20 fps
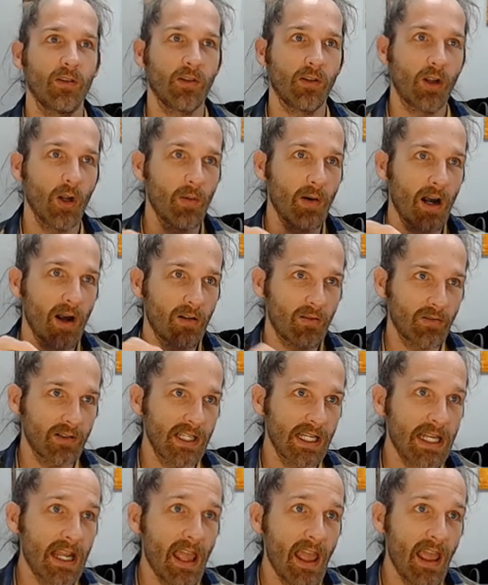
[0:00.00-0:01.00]
go out
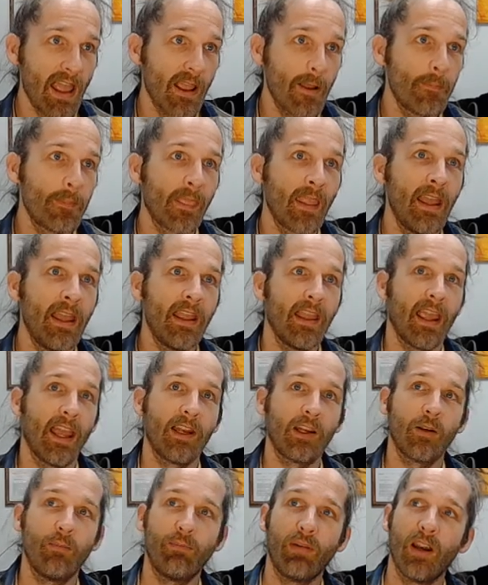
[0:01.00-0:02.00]
today and
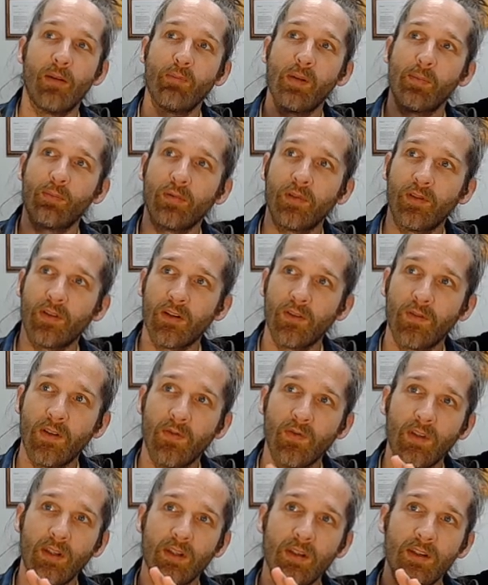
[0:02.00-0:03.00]
compare people in their
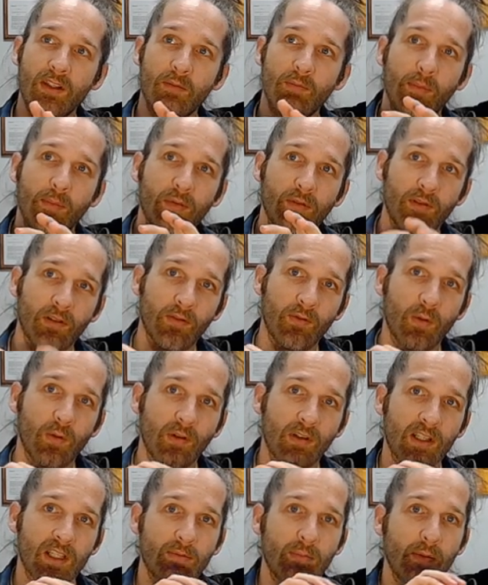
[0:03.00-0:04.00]
50s to people in their
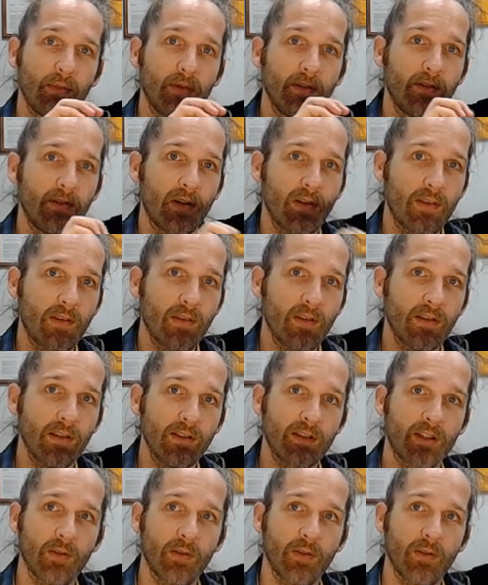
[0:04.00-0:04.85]
40s to people in their 30s.